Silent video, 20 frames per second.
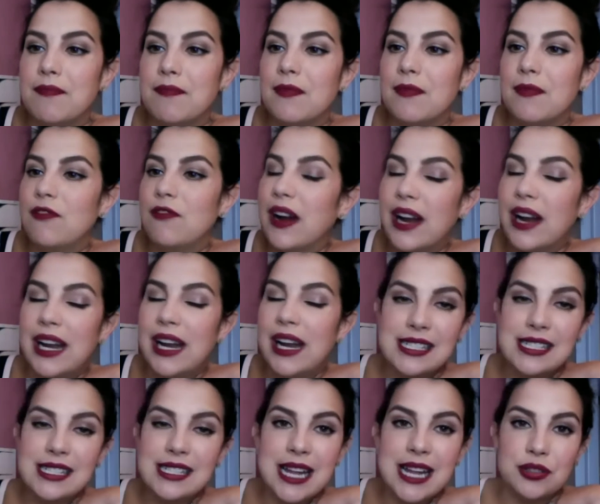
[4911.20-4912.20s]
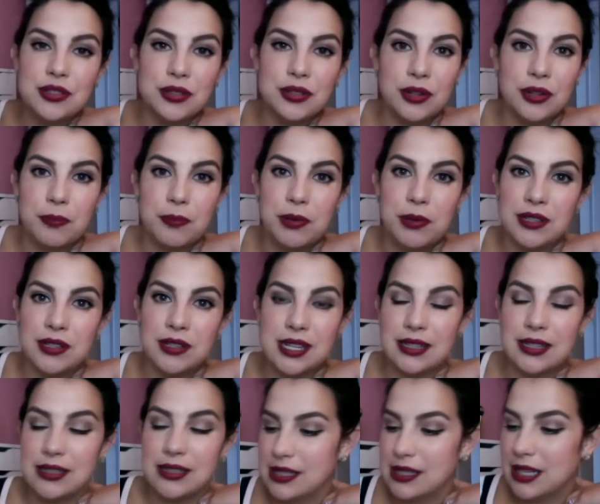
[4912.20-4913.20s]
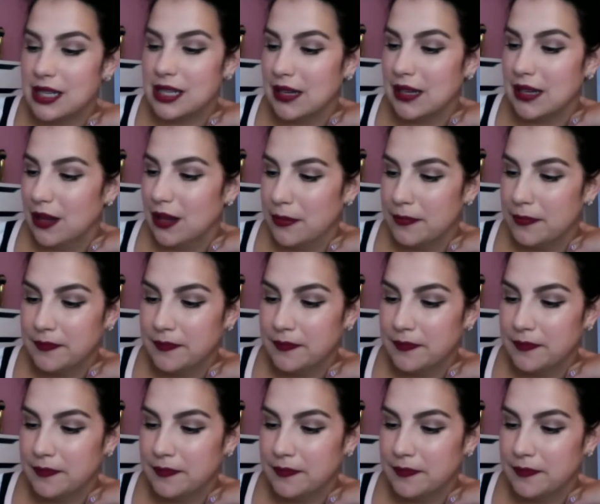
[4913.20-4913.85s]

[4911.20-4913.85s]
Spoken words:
Very nice natural appearance on the skin, though.